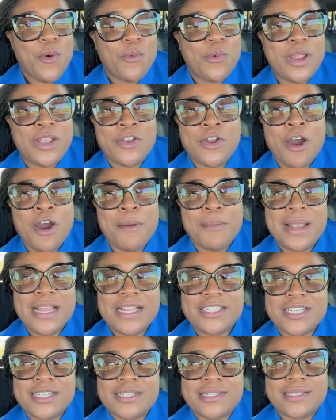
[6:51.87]
we
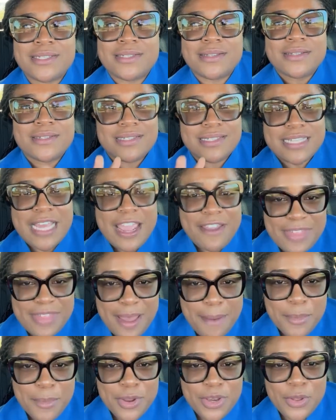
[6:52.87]
normally just save
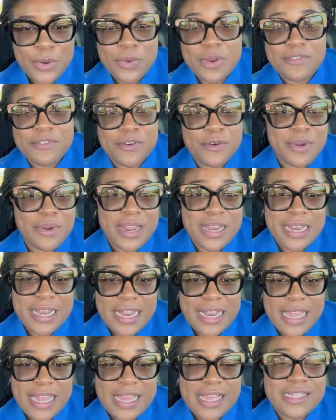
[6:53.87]
that money only for rainy
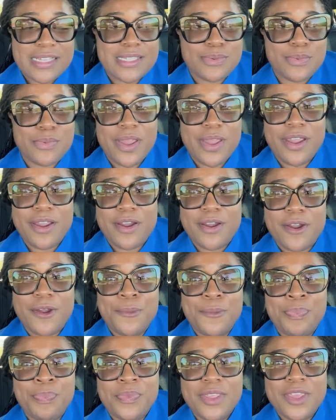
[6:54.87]
days
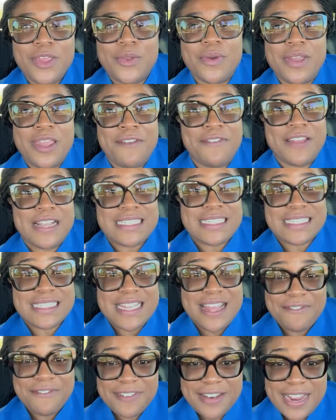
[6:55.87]
where, you know, if it's
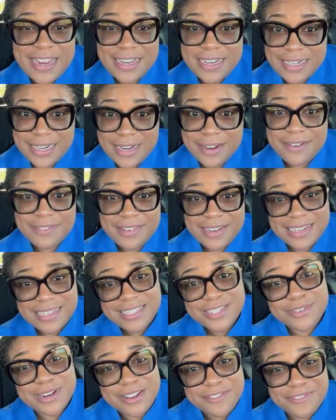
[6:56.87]
definitely
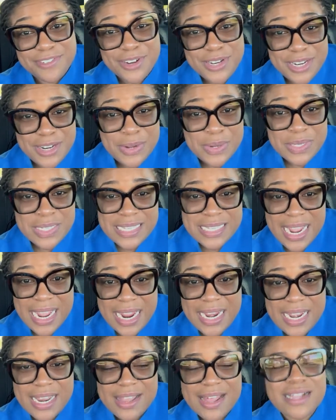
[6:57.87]
literally flooding
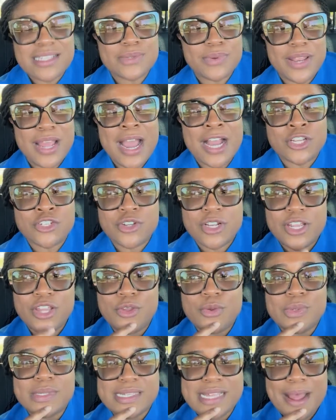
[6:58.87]
outside, that's when you actually
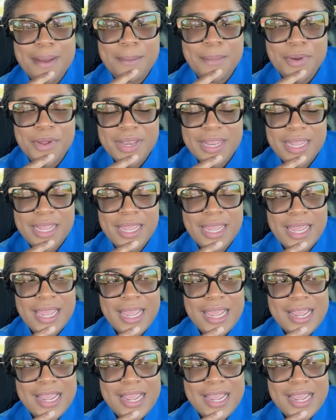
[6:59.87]
use that money.